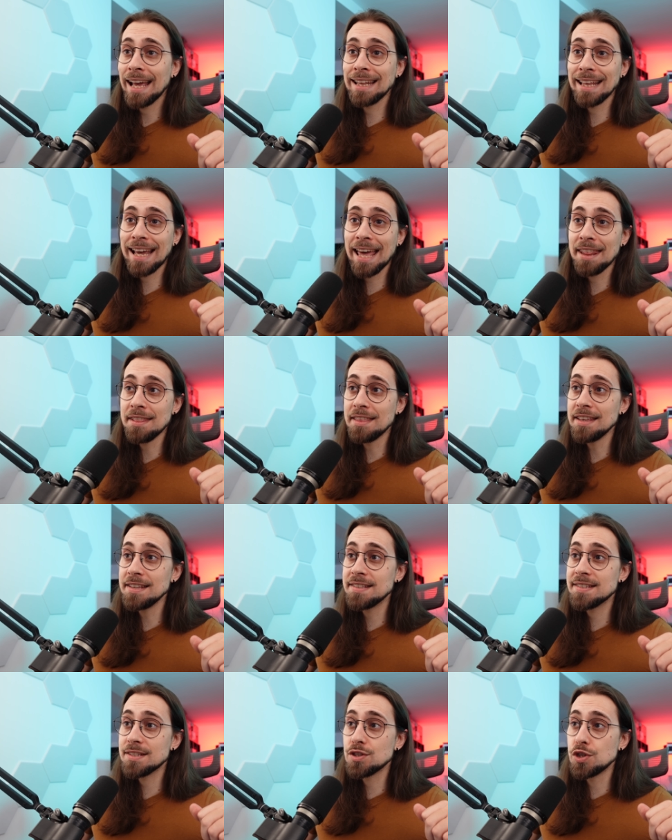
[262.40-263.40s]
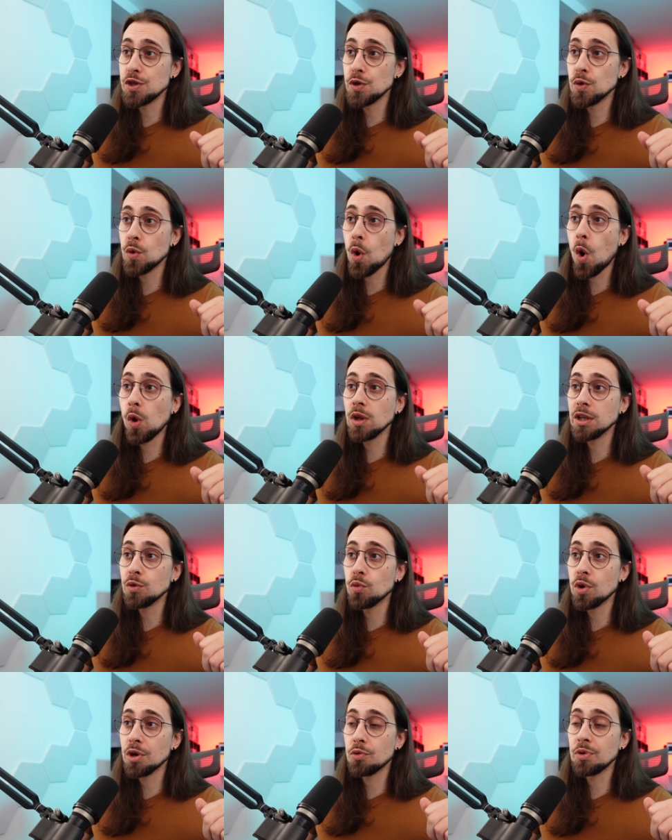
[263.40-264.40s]
and again these two only
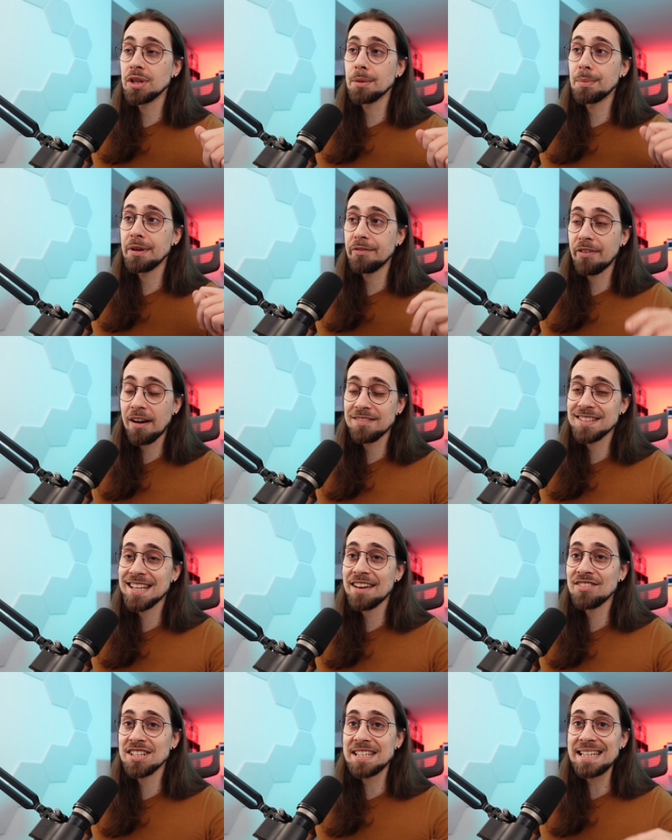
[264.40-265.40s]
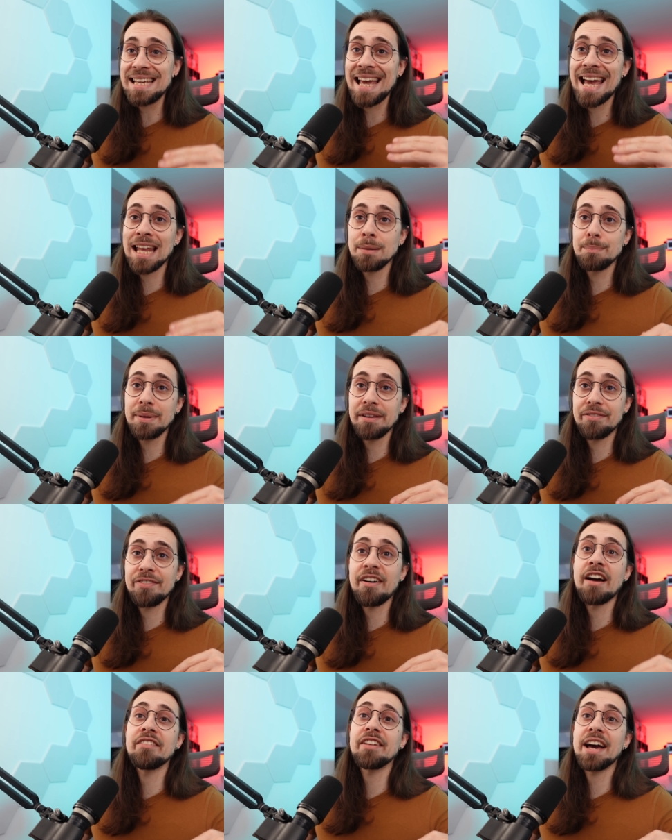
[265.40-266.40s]
work with the B570 and
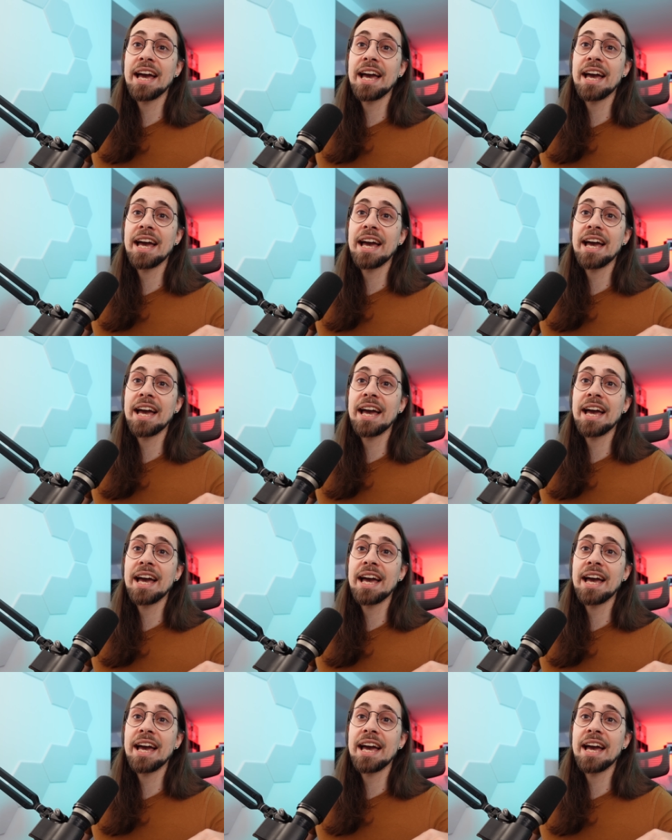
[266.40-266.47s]
B580.